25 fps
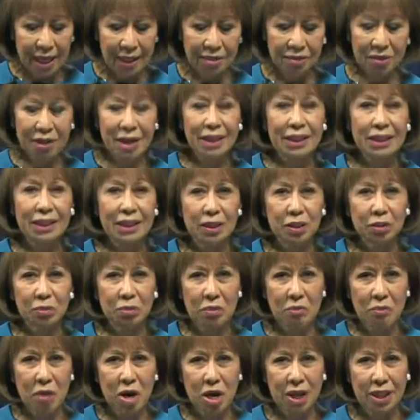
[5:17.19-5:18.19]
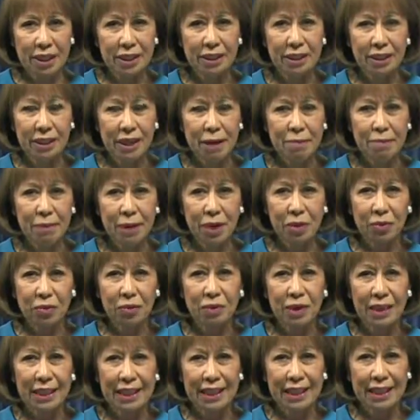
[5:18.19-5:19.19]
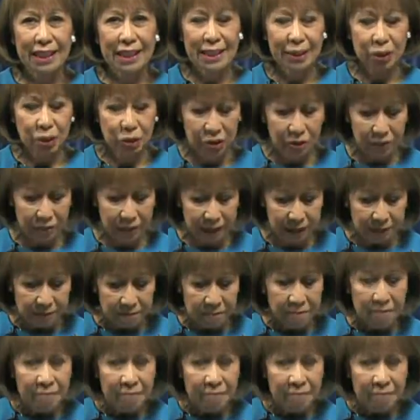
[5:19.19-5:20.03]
Grass's remarks about what he is doing.